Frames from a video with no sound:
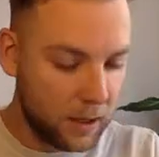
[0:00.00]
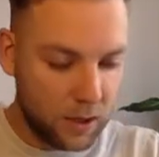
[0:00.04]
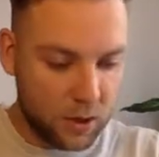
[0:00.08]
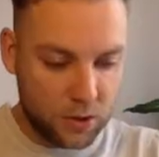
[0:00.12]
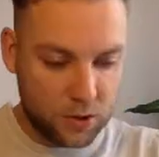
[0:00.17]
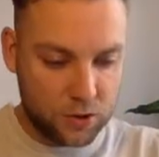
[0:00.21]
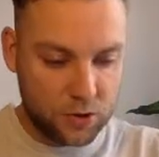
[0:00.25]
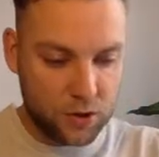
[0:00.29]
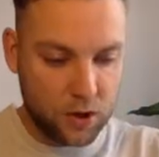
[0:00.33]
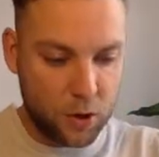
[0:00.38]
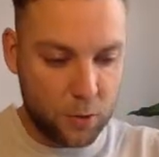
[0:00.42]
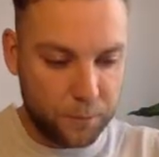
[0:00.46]

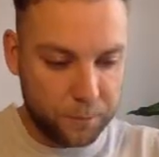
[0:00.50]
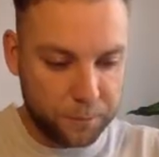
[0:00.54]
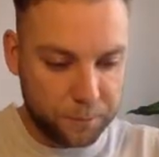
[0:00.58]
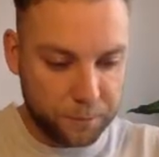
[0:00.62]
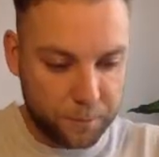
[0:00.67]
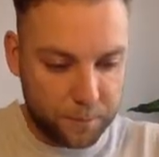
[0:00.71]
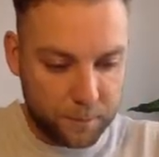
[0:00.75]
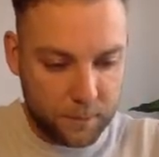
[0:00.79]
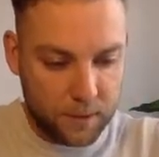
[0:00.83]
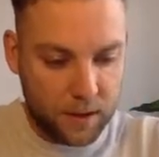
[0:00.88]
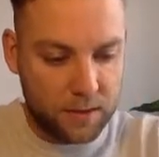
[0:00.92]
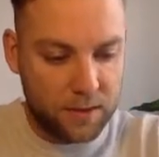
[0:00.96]
So
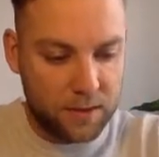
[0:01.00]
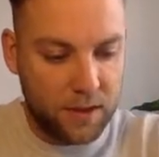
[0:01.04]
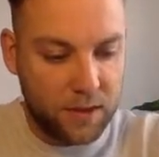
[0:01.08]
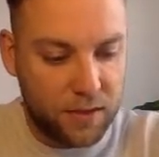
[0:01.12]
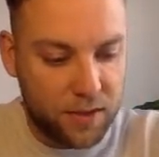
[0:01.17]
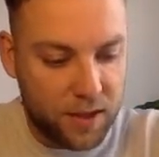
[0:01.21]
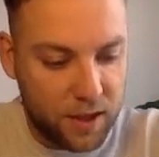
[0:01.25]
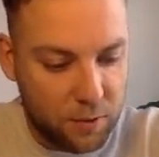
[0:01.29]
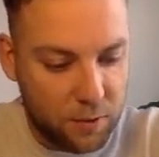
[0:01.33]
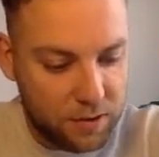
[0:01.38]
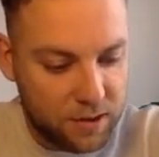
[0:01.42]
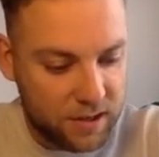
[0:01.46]
the
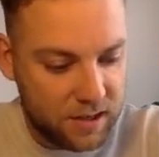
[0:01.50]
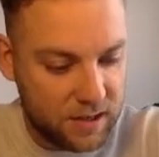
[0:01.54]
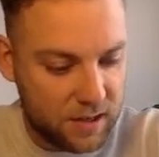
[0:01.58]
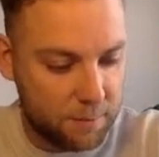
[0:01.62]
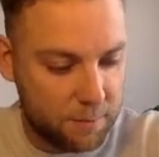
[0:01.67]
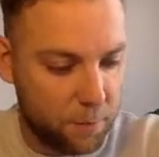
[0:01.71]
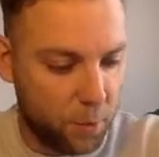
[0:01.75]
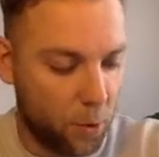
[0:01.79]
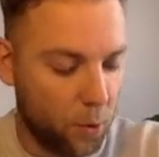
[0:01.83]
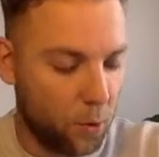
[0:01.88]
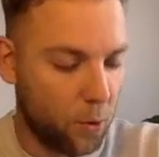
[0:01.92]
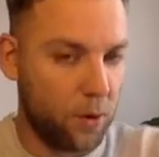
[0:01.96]
thing which is
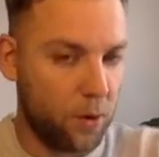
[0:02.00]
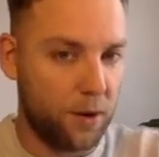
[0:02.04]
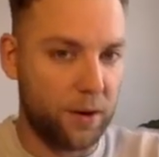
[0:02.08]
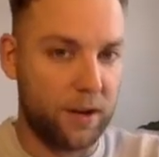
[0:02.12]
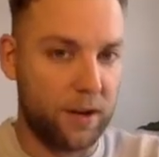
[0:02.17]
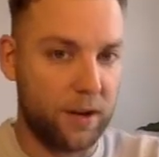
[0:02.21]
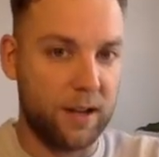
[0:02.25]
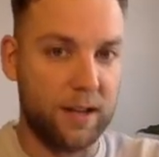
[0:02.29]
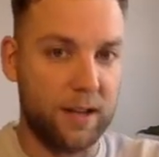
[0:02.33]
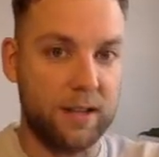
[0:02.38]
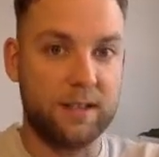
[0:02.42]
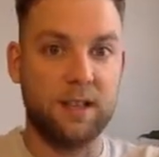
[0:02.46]
important
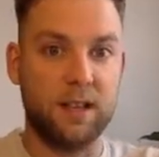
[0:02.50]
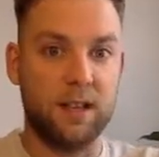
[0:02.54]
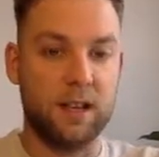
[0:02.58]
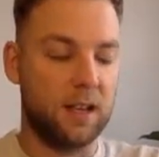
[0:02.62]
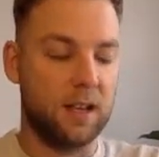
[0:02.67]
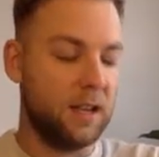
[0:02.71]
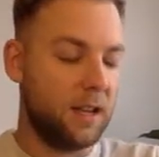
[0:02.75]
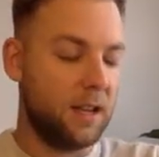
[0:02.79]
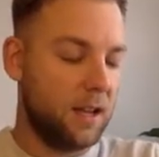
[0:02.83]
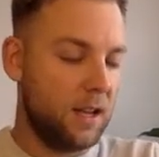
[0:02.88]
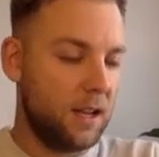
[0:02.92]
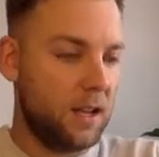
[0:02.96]
is
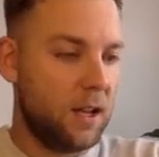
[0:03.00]
that